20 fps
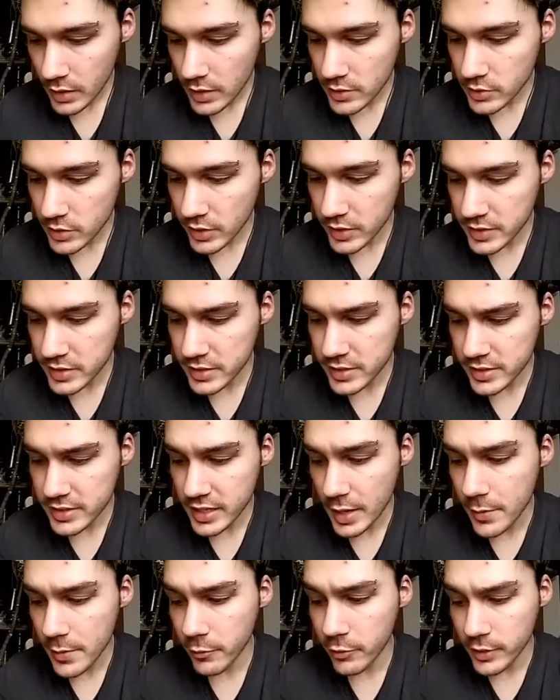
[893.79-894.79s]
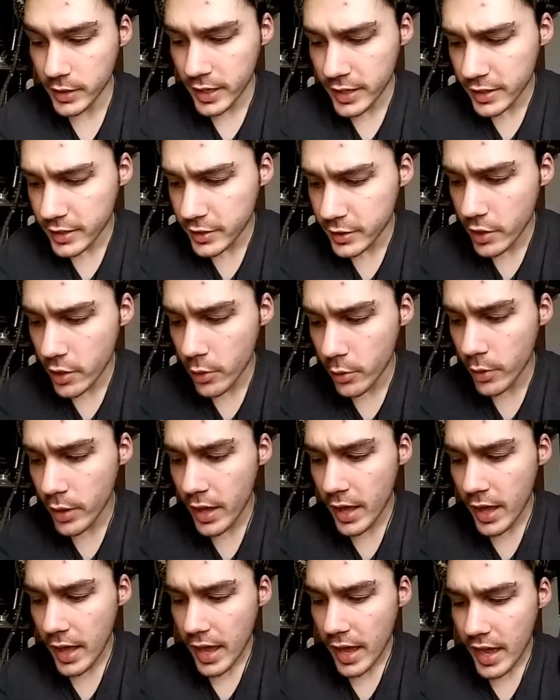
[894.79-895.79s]
So this is a time of letting go
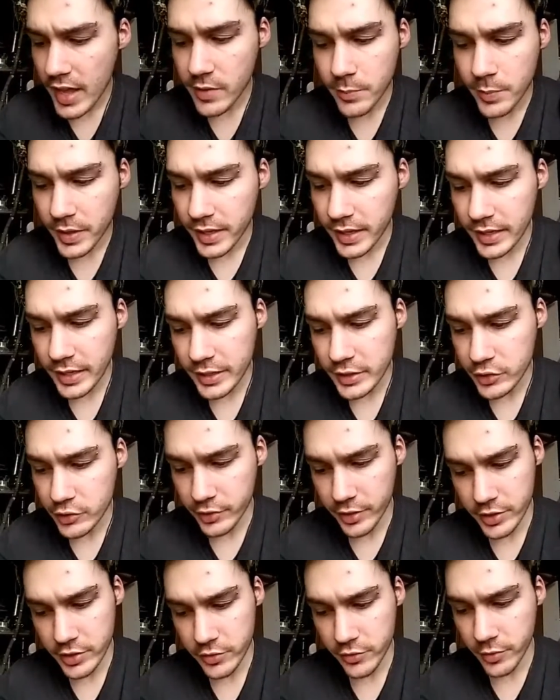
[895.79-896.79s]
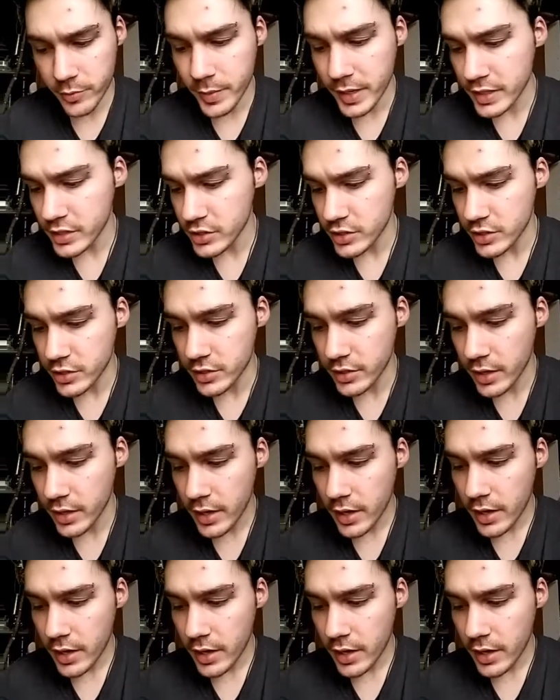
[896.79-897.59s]
and beginning transformation